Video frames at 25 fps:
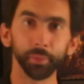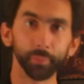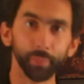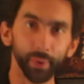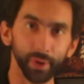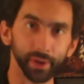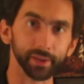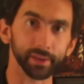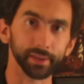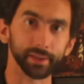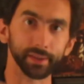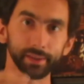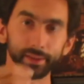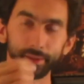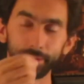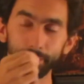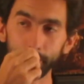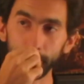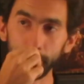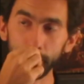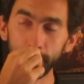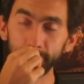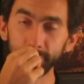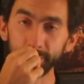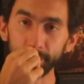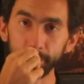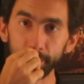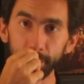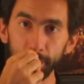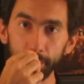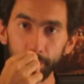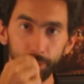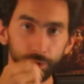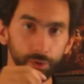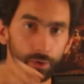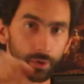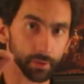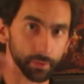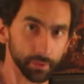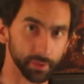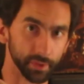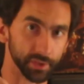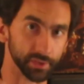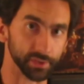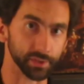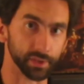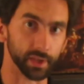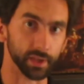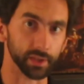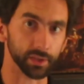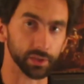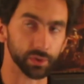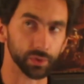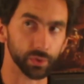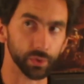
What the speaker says: but even today there are things that